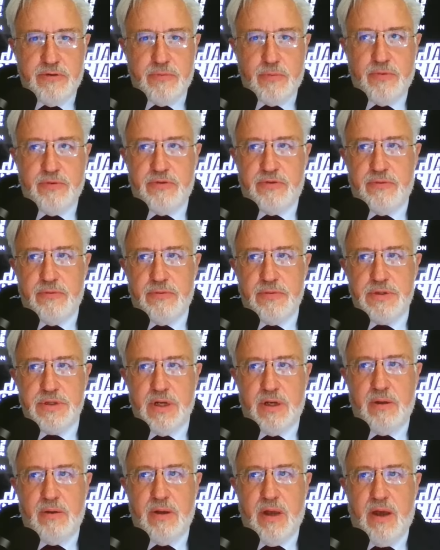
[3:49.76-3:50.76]
this was,
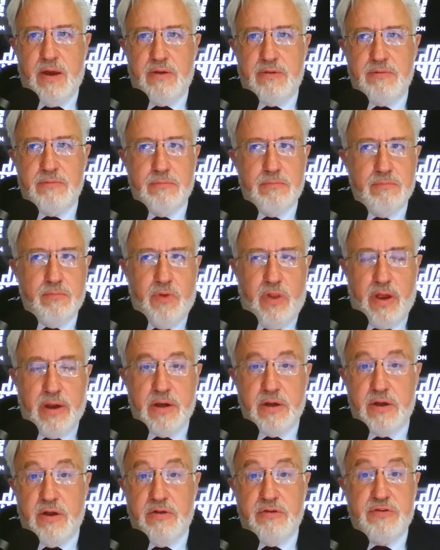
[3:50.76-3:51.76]
she had
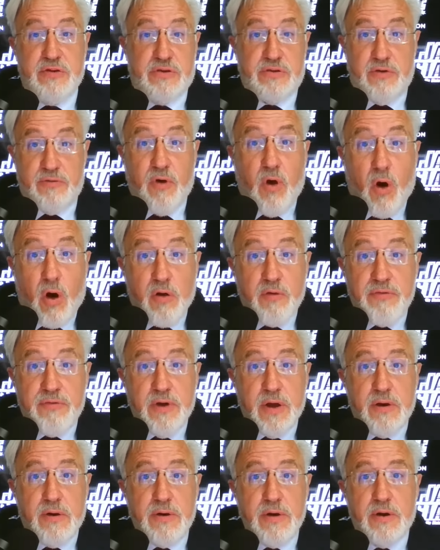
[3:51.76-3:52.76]
like congestive heart
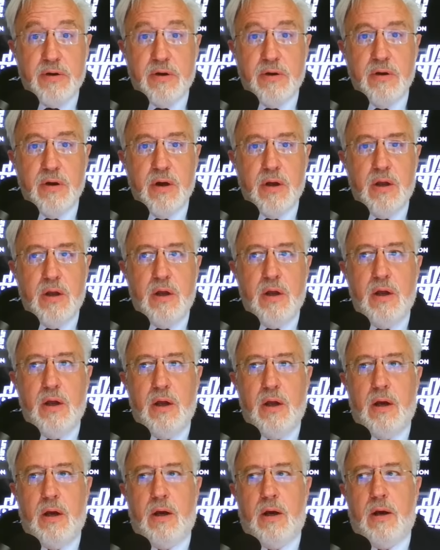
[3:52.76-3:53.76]
failure.
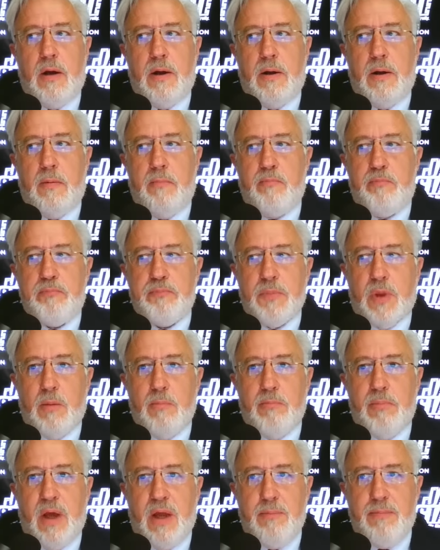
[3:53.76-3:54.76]

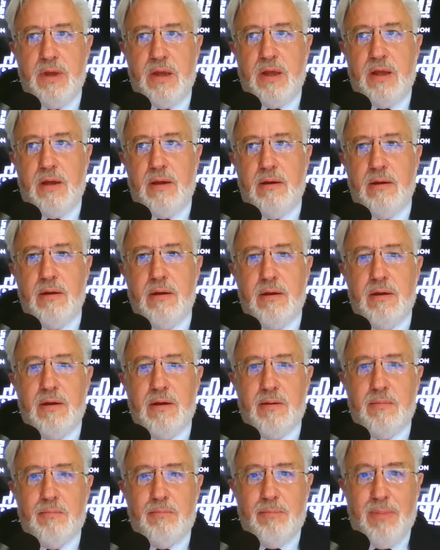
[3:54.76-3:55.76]
Maybe,
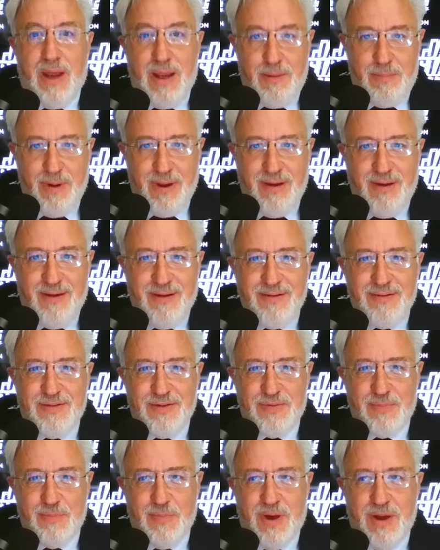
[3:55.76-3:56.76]

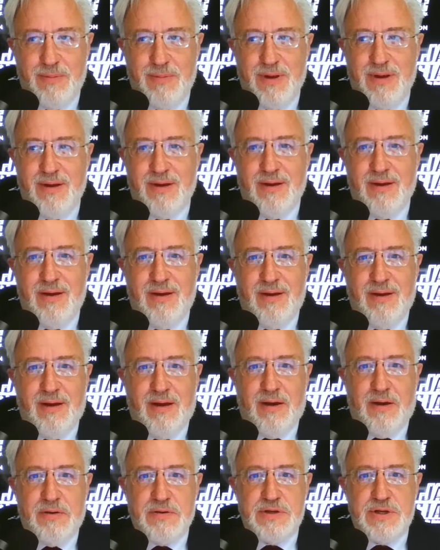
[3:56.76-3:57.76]
just maybe,
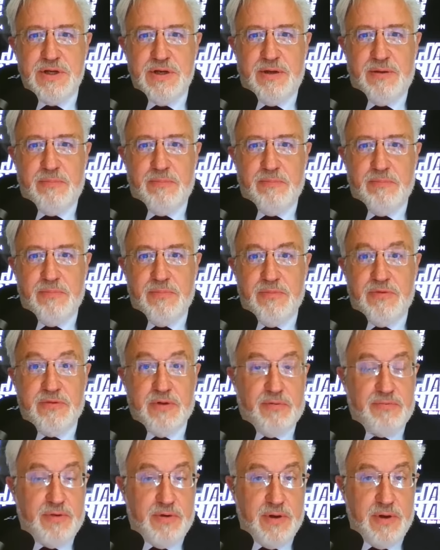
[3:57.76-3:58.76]
she
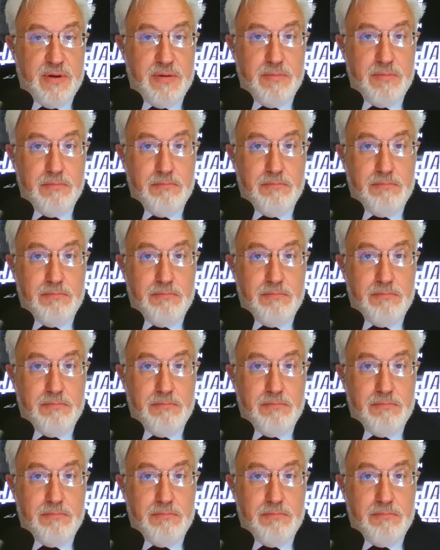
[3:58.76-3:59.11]
suffered a